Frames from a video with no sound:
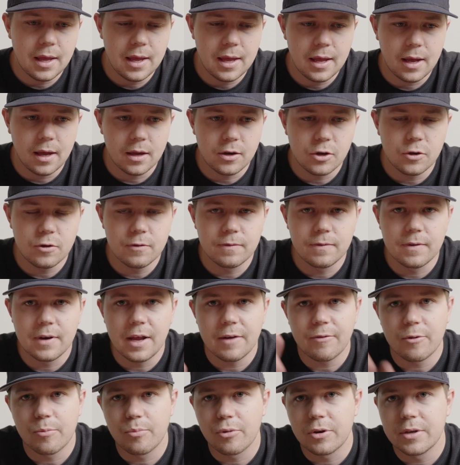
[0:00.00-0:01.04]
and you've
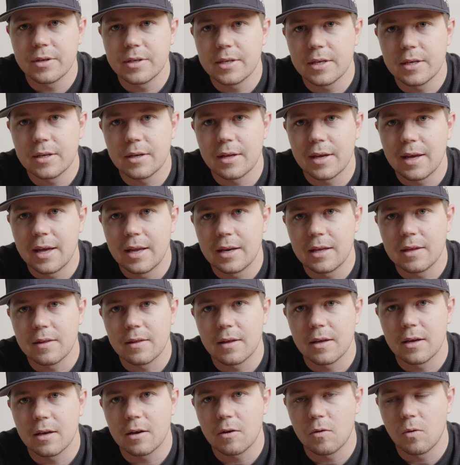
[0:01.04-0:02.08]
never printed
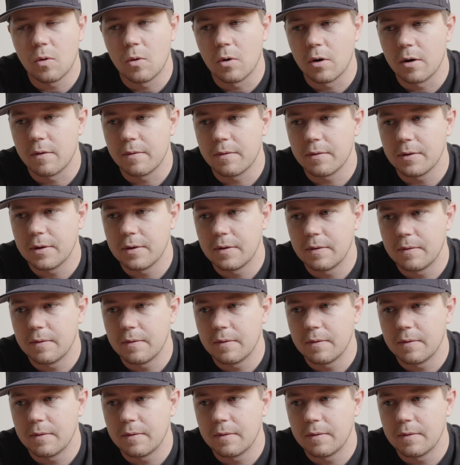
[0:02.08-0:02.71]
anything or